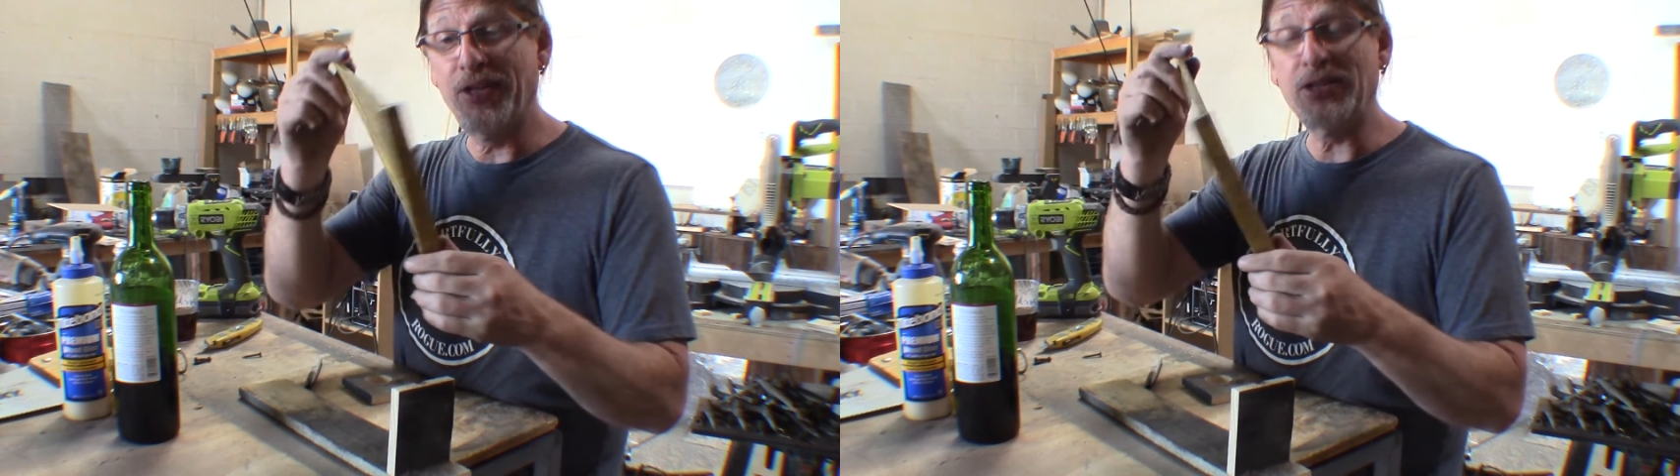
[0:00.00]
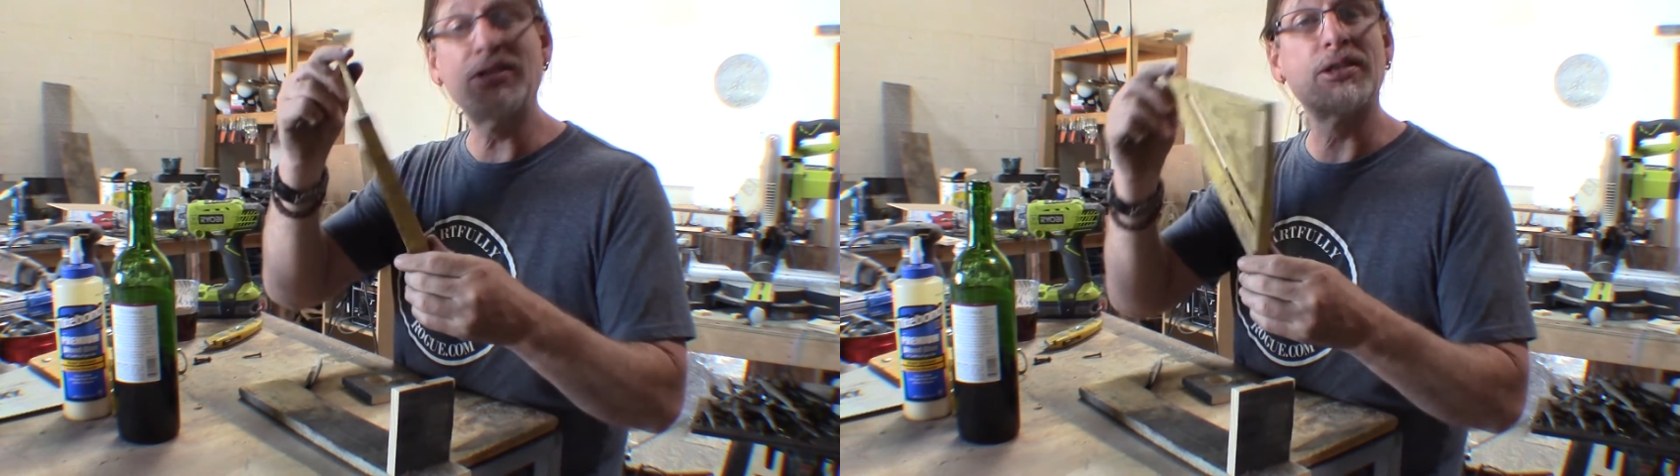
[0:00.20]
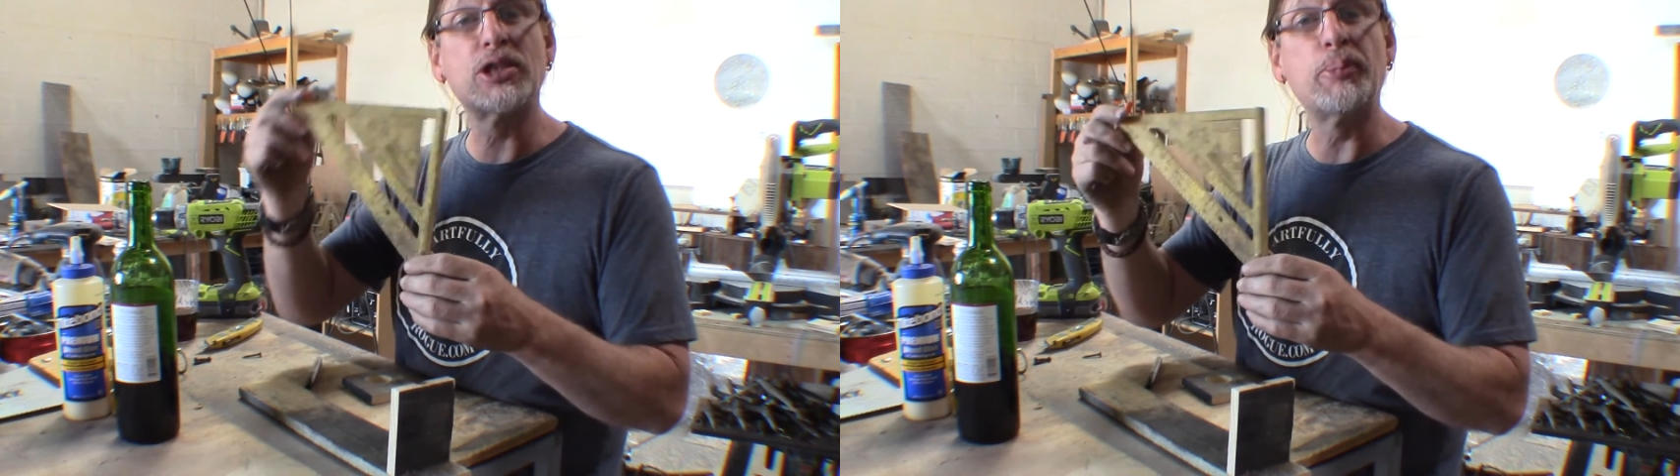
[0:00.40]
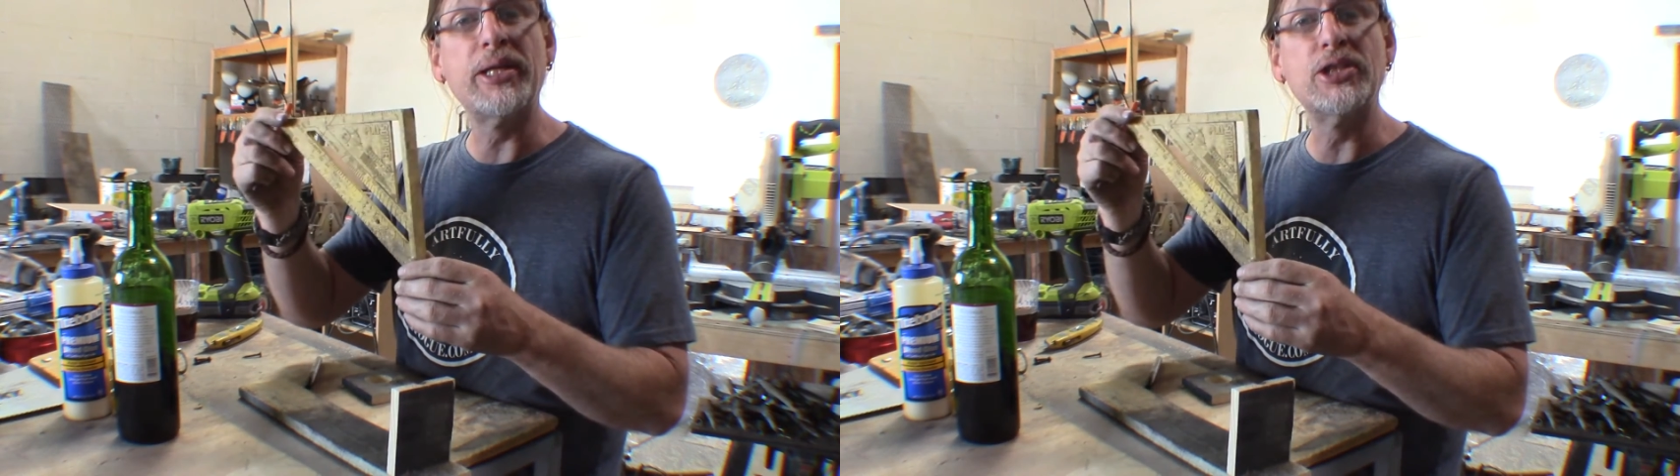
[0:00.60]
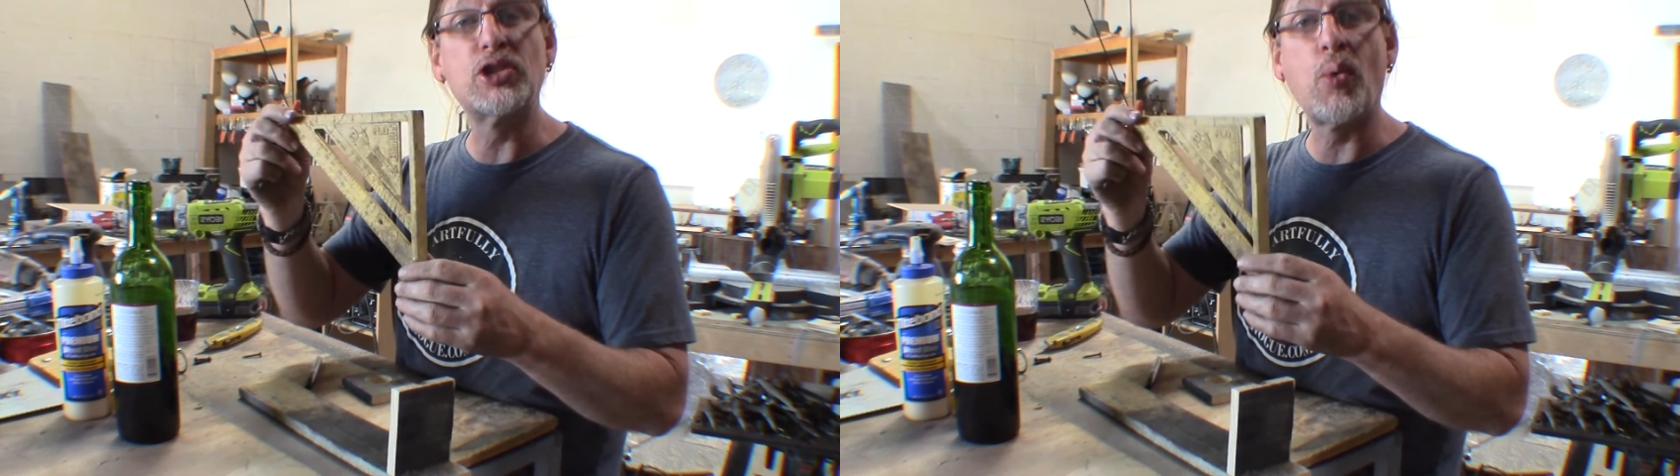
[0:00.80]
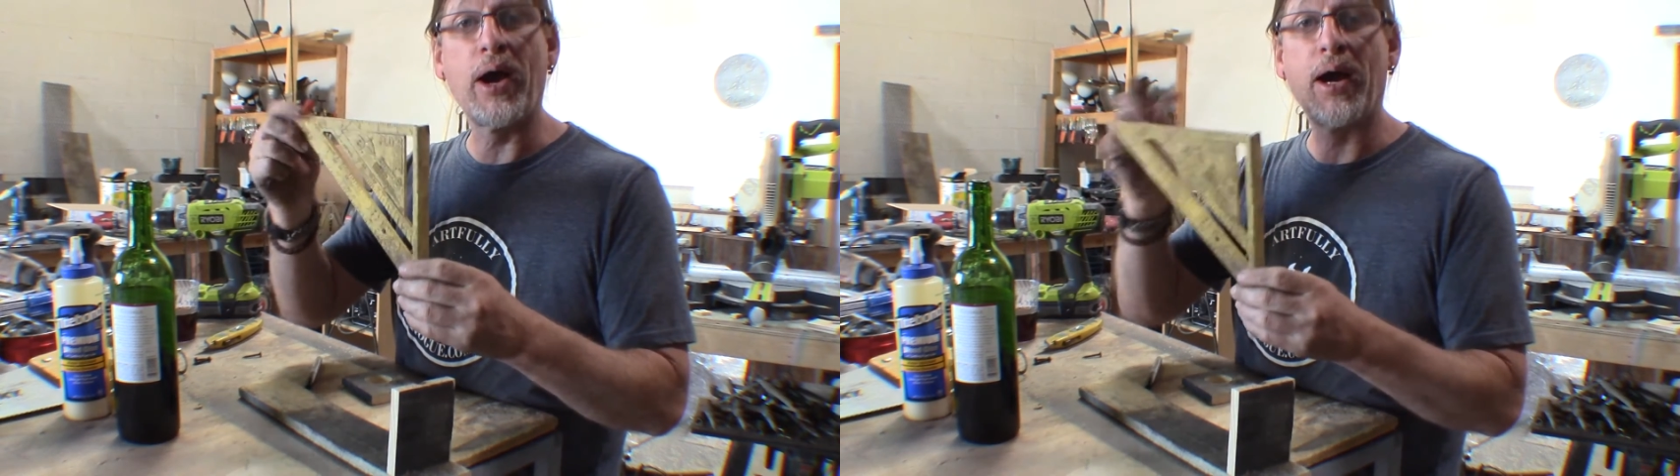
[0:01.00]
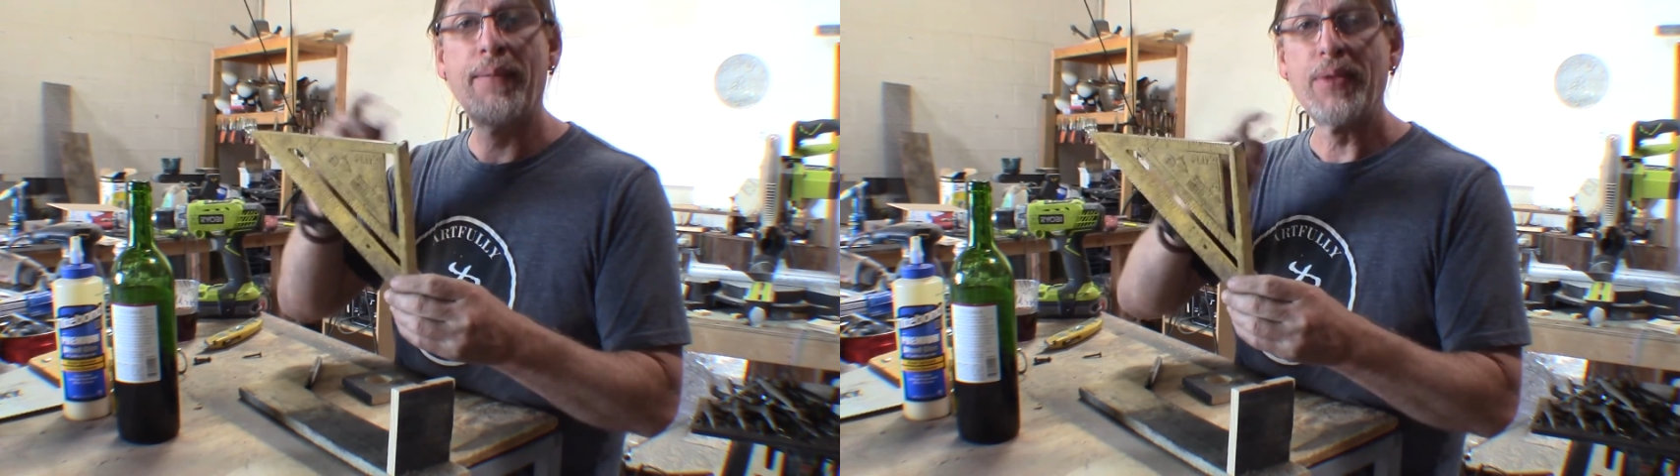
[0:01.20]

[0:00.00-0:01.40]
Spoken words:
This is a speed square.